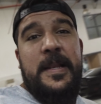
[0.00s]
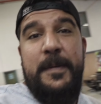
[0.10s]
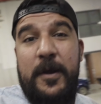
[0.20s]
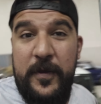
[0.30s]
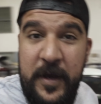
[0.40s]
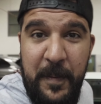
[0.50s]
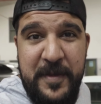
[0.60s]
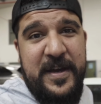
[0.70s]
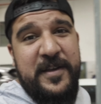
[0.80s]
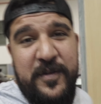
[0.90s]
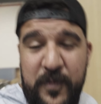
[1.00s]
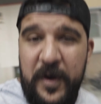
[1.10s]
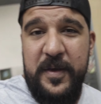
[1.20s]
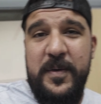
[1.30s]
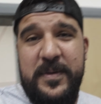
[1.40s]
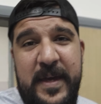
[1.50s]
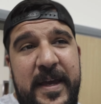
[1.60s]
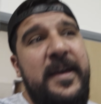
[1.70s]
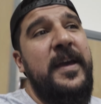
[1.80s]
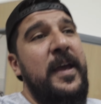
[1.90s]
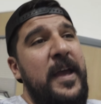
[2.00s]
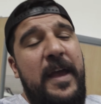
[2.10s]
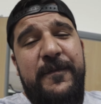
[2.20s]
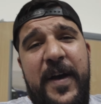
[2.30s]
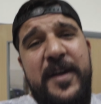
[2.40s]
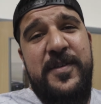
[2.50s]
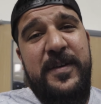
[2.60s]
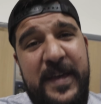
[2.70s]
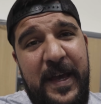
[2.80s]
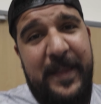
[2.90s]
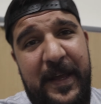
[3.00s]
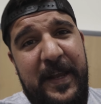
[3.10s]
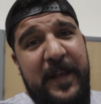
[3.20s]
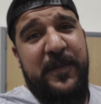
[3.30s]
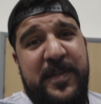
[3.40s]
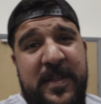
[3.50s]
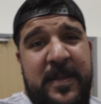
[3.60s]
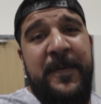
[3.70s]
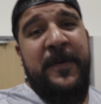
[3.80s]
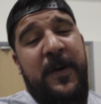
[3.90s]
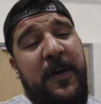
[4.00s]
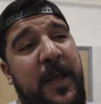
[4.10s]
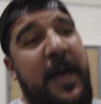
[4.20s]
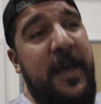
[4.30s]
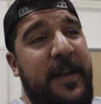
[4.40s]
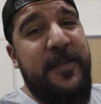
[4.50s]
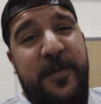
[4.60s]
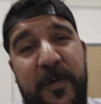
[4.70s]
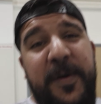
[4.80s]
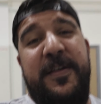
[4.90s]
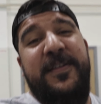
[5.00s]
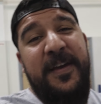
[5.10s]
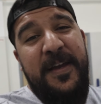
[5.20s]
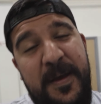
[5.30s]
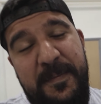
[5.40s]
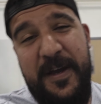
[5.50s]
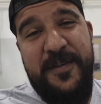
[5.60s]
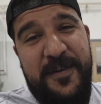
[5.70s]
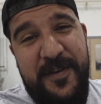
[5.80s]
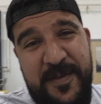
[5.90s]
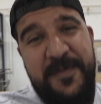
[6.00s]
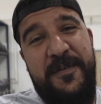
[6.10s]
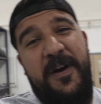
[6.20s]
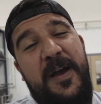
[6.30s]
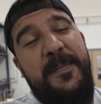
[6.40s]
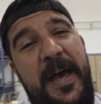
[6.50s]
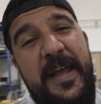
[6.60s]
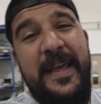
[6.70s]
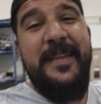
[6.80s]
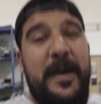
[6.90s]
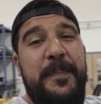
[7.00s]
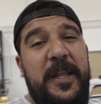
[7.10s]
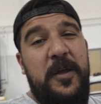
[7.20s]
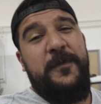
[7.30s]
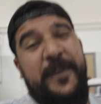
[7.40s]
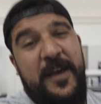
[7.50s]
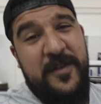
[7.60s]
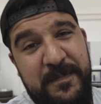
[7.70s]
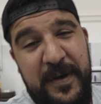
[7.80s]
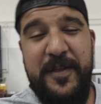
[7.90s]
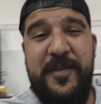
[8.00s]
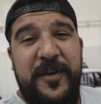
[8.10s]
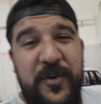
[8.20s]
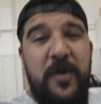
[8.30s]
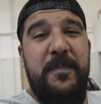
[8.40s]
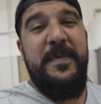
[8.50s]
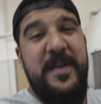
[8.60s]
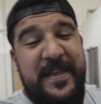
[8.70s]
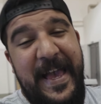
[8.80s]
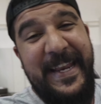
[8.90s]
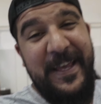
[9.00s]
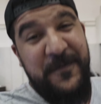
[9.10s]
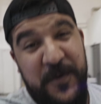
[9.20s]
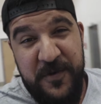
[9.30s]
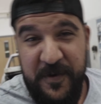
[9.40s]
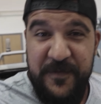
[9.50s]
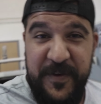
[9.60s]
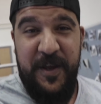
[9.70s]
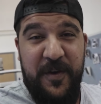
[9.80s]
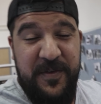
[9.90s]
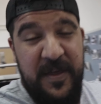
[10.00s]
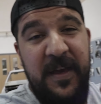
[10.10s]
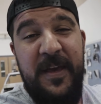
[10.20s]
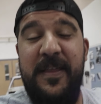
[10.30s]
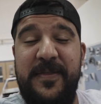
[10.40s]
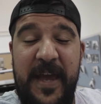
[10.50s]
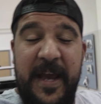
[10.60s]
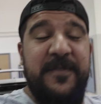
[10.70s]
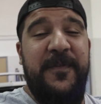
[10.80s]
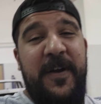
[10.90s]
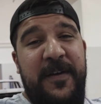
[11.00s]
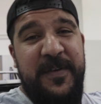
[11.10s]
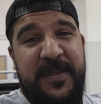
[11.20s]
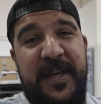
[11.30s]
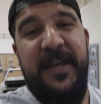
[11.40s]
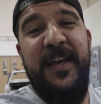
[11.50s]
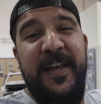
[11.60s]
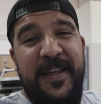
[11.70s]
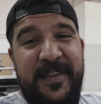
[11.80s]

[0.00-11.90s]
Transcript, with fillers: Let me know in the comment sections what you think, if I should get that nitro system or not. And as always, make sure to subscribe and hit that bell notification button so you don't miss any future videos. Thanks for everything.